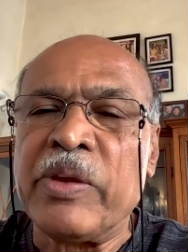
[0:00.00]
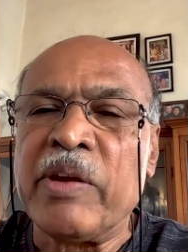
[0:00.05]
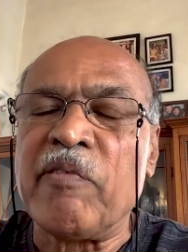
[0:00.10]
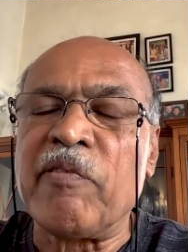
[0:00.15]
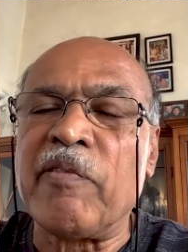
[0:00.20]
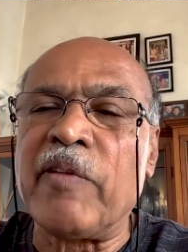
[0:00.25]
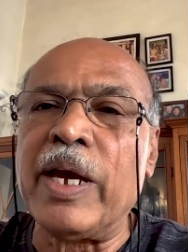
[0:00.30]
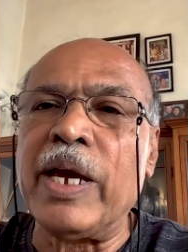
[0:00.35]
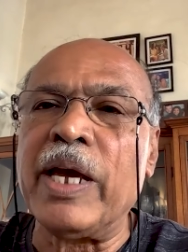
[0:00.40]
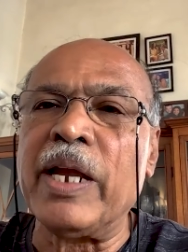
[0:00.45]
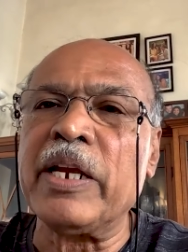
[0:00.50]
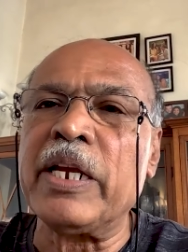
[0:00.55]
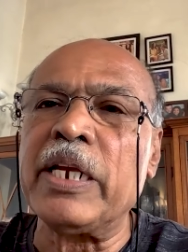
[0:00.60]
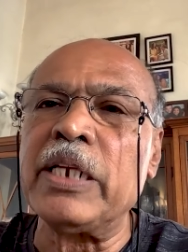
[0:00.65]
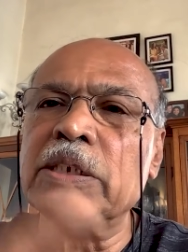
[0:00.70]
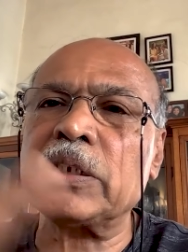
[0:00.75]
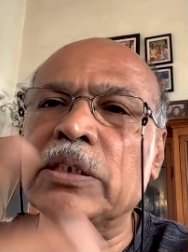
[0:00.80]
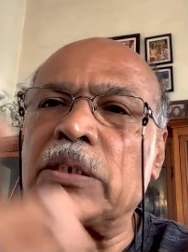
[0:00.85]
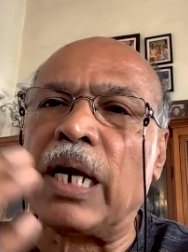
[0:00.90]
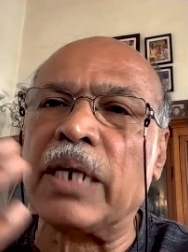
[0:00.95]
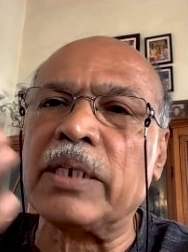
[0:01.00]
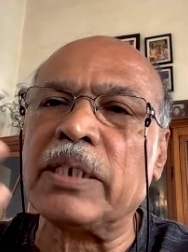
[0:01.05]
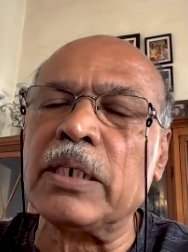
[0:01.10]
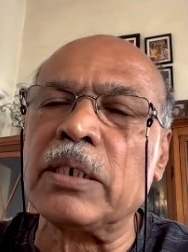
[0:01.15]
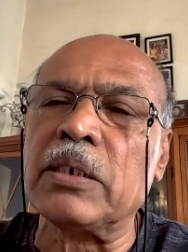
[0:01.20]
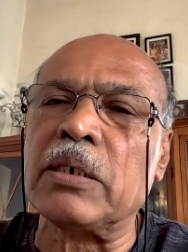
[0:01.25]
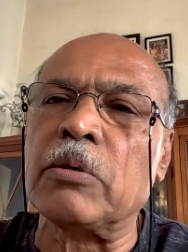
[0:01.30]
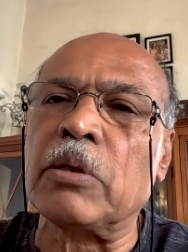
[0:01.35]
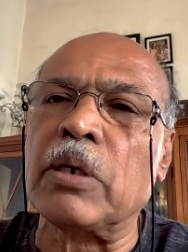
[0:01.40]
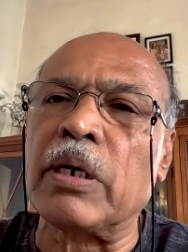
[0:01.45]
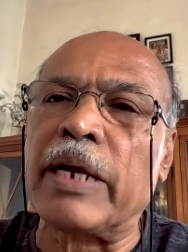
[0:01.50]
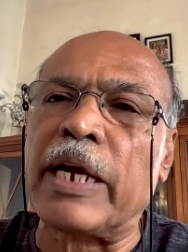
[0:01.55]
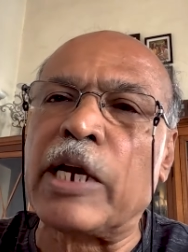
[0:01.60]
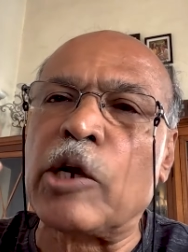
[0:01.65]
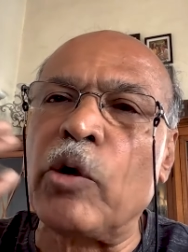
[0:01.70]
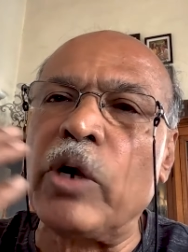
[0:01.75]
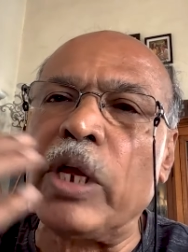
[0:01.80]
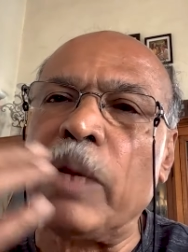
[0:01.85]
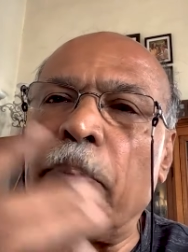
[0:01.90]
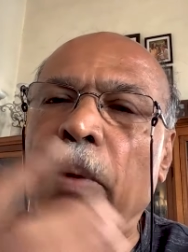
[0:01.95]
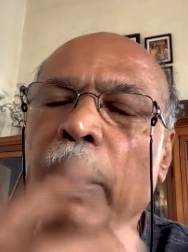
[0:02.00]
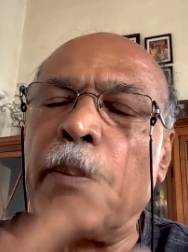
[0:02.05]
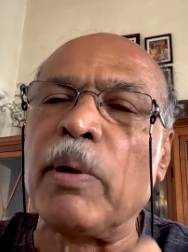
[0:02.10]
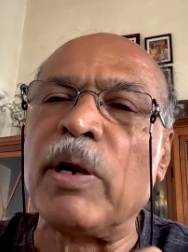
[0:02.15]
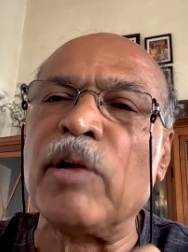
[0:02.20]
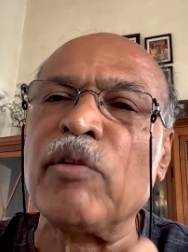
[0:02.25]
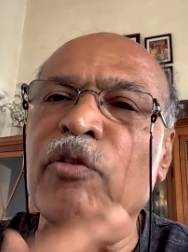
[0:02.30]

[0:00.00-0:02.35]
where he started recruiting people